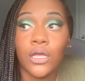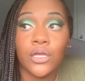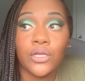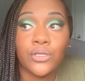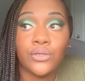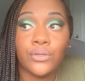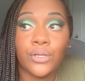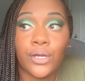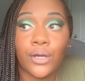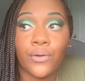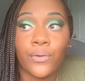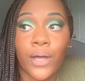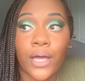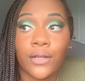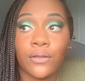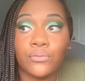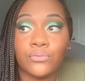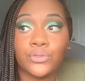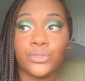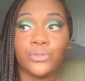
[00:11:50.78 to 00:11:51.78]
You know, I
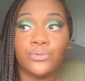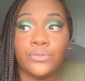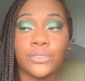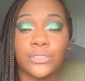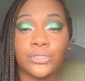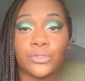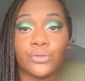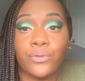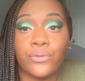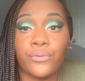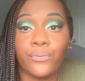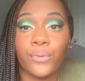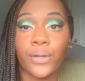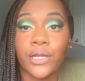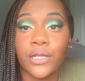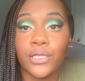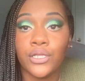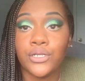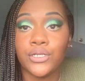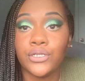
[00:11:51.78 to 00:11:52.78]
don't do this on the
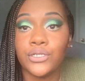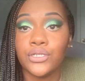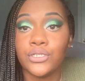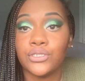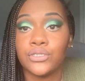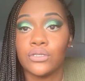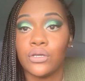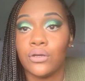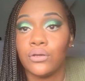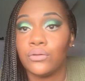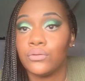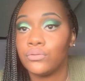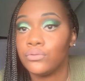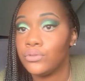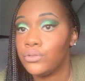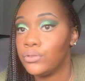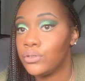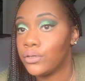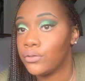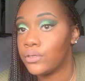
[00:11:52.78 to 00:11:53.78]
regular, so
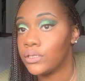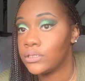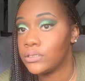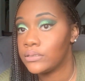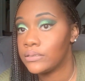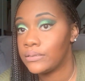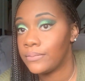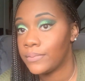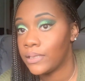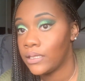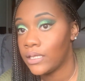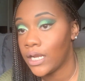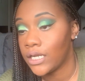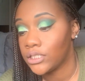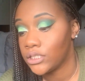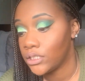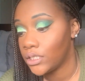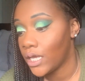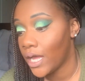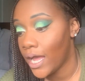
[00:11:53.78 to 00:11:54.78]
you know, this is something
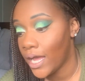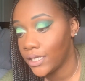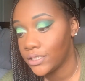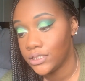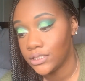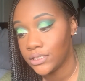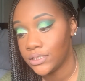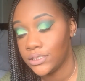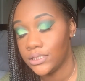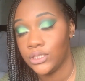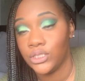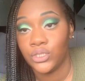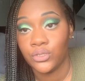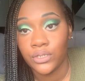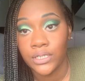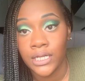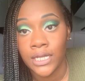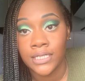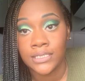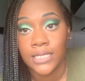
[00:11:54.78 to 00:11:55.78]
that I just
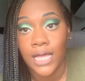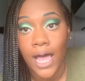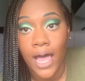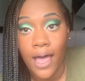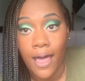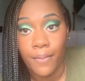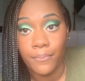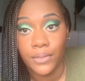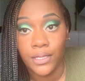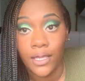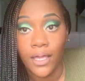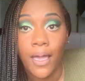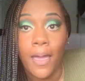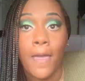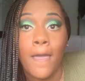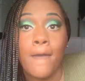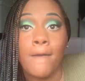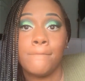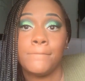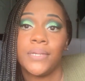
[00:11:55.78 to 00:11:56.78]
enjoy as a hobby.
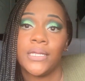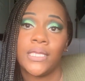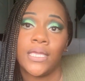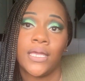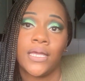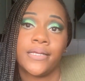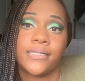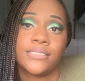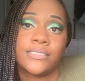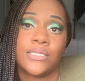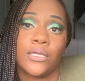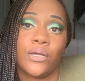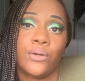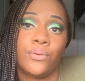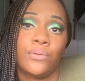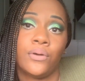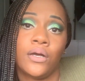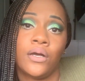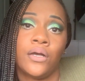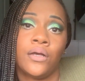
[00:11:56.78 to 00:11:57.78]
But yeah,
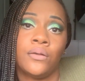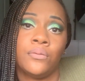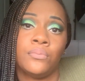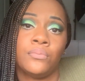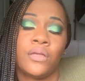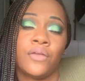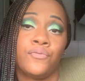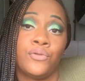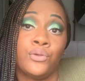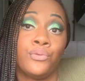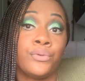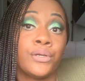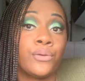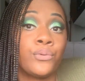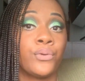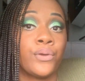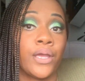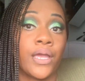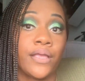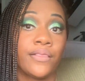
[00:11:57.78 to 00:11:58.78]
so if you
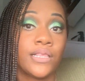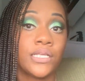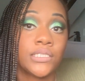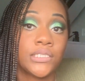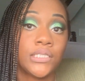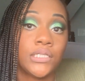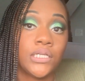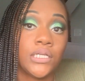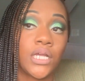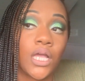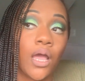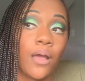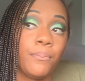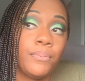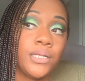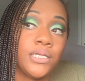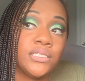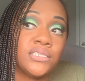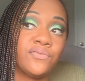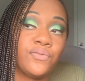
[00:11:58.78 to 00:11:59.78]
recreate this look,
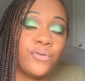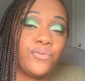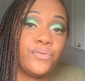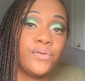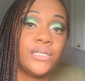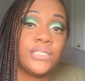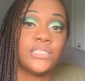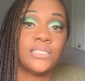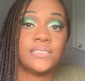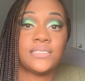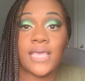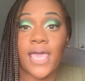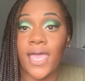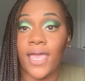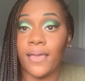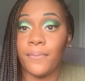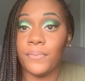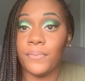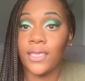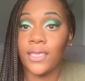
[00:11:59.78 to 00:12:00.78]
please feel free to
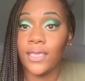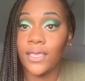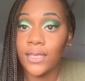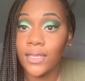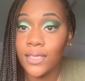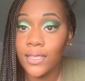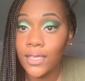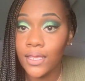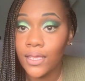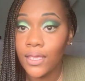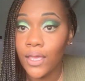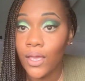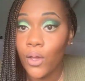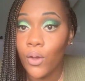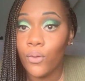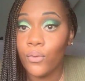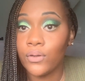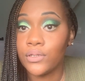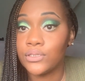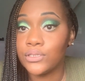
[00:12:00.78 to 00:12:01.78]
tag in it
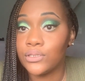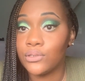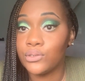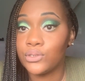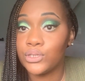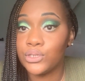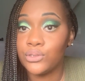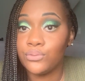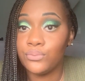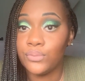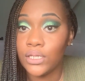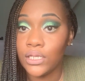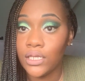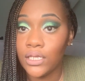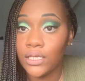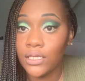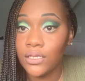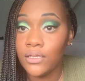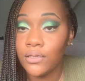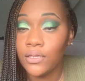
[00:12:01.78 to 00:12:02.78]
on social
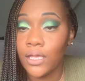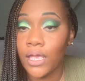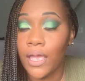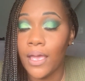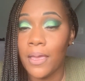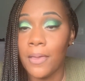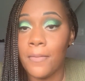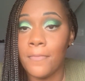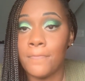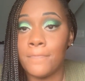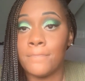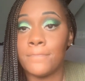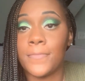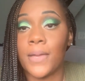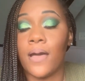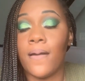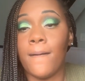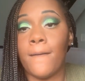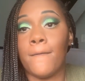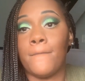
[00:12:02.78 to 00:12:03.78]
media, and
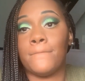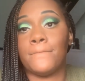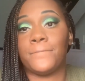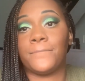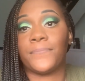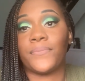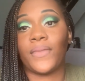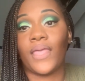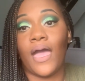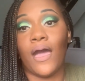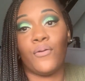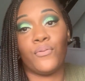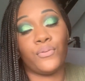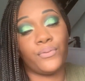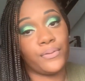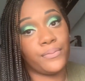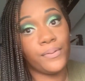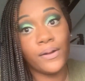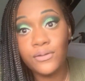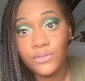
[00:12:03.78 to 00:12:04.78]
I
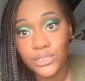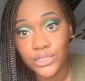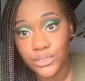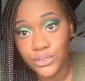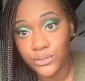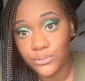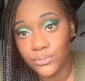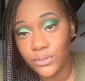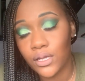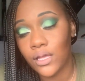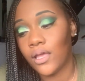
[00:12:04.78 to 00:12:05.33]
will repost you.